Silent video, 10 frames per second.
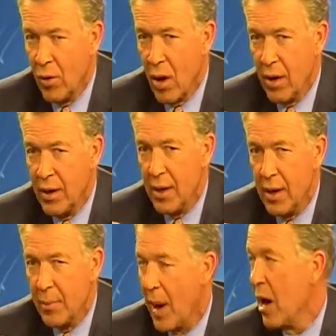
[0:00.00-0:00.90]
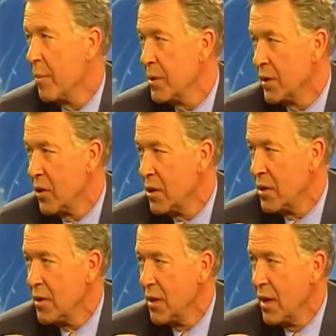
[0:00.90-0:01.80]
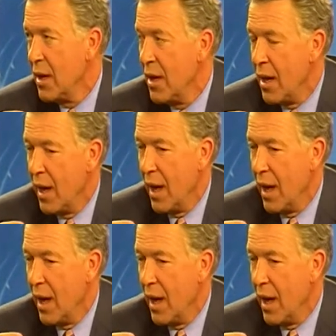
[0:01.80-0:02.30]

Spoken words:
power positions, and